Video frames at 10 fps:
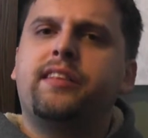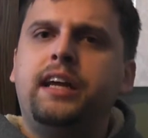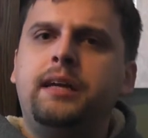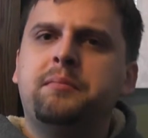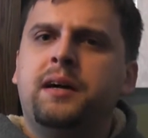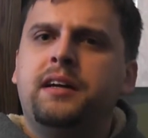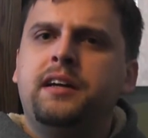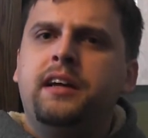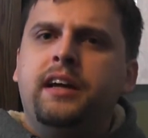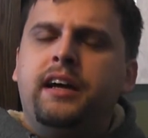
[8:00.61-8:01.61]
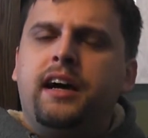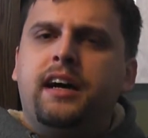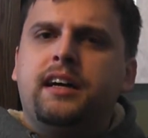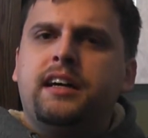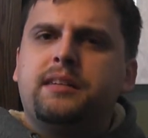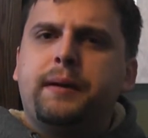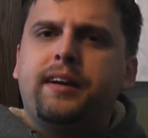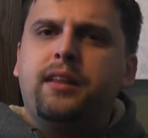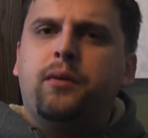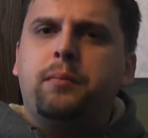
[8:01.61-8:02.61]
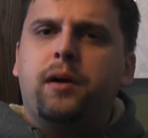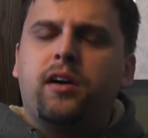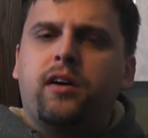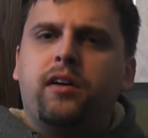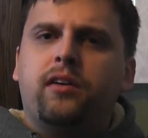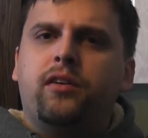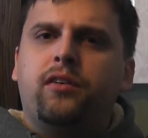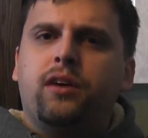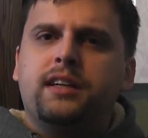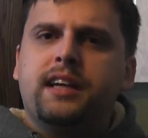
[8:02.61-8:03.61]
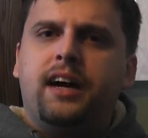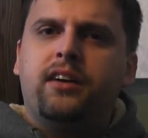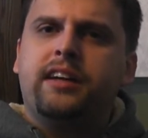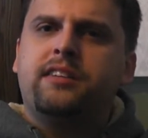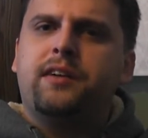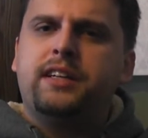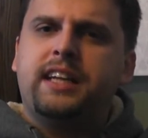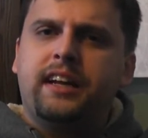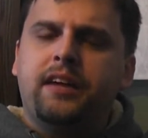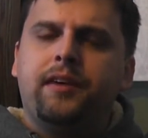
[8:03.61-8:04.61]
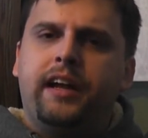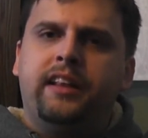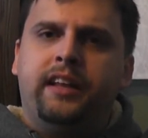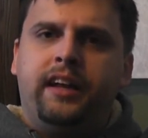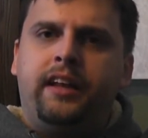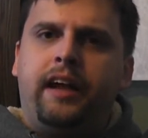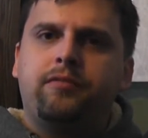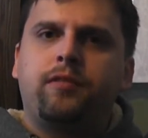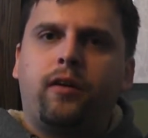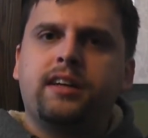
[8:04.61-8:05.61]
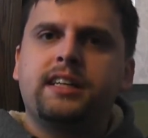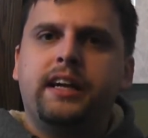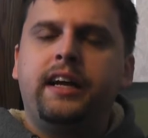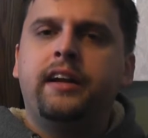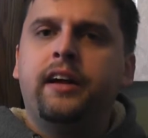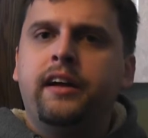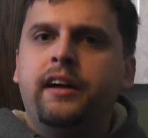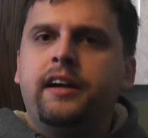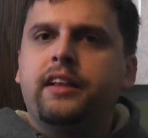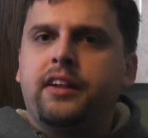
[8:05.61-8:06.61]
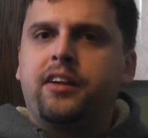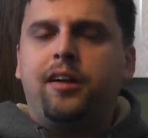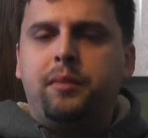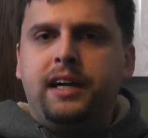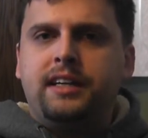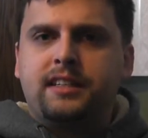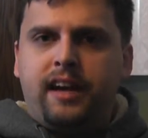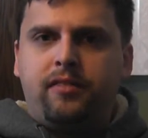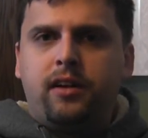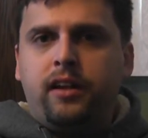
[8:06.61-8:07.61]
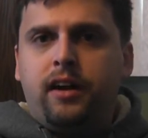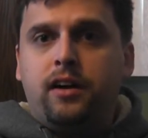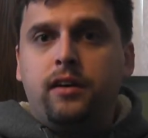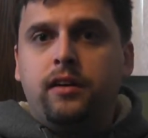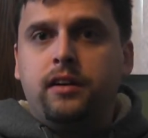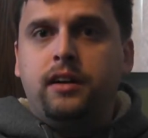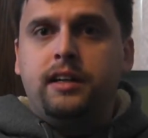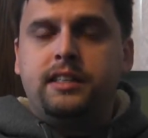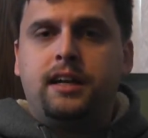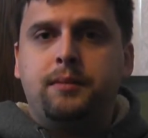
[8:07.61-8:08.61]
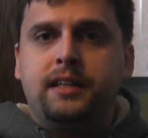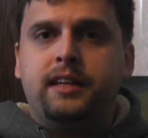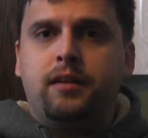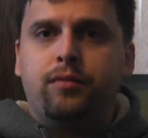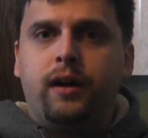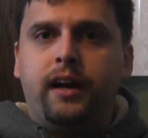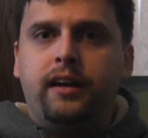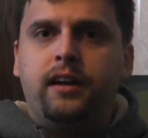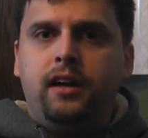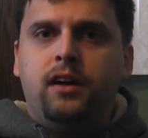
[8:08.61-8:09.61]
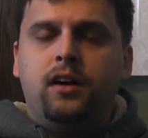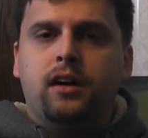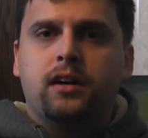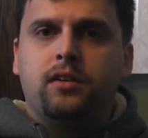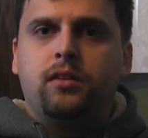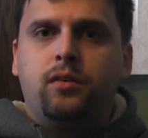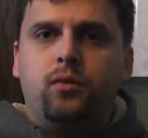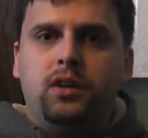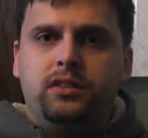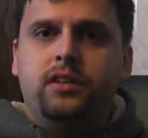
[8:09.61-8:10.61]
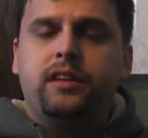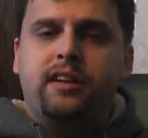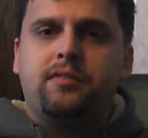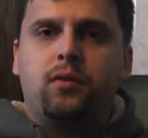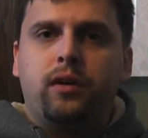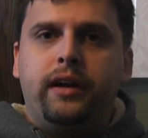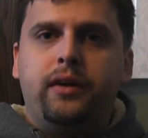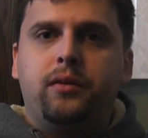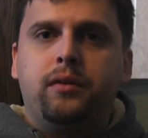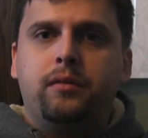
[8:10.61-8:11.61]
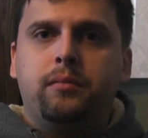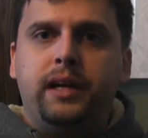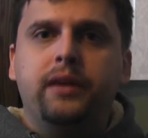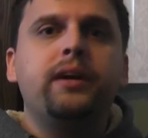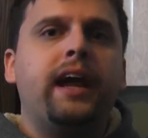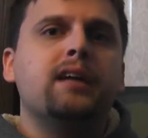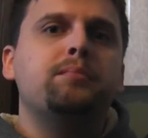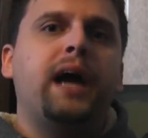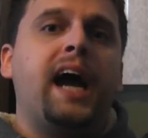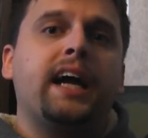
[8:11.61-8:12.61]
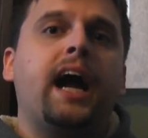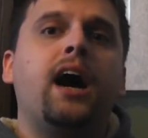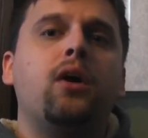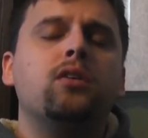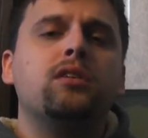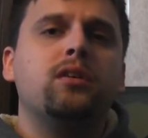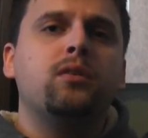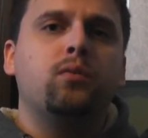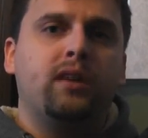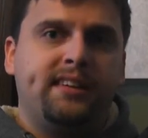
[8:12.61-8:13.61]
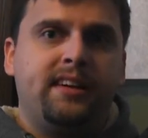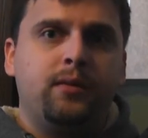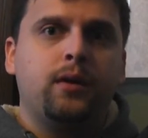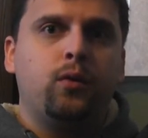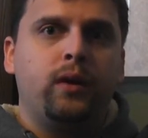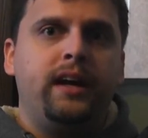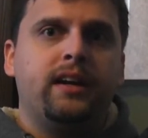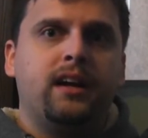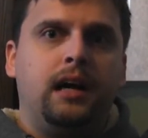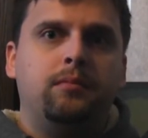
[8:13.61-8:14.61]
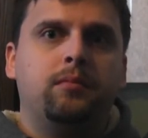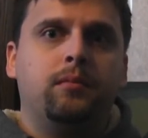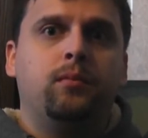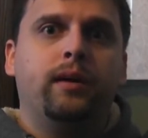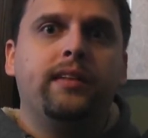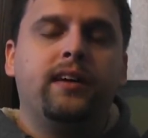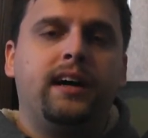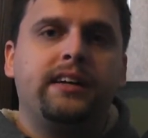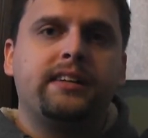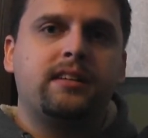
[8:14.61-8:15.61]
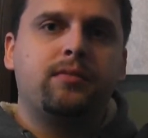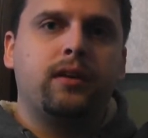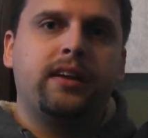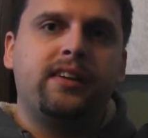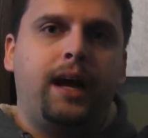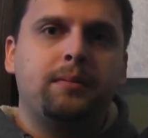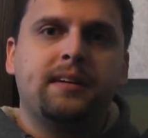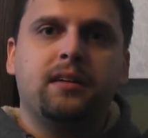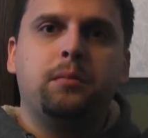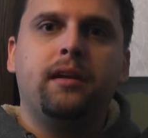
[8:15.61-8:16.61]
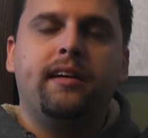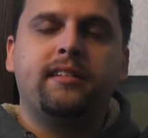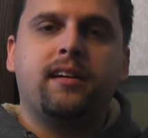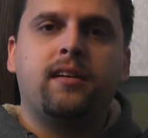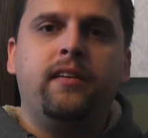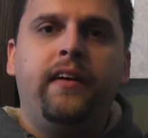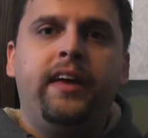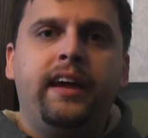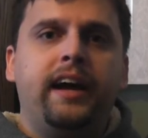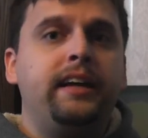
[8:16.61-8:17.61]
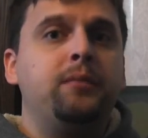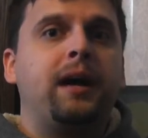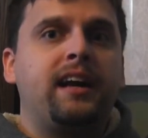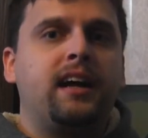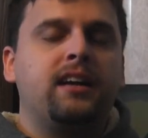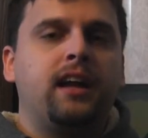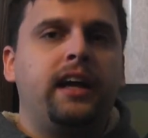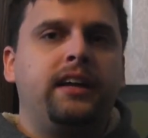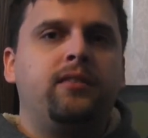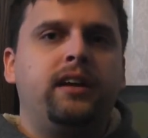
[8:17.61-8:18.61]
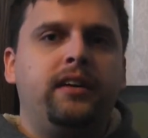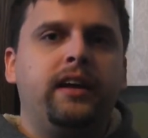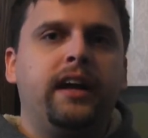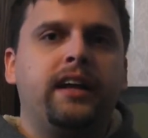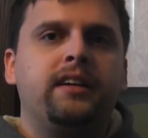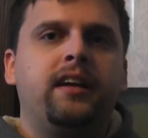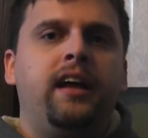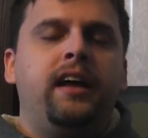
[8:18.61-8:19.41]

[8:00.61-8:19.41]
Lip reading: theme. Especially the way Barker draws it out. It's very significant that in that first scene, the Cenobites, after they're summoned, tell Frank, look, we'll do this for you, but you can't back out once you agree to come with us for this absolute pleasure, and you might not like it when you get it.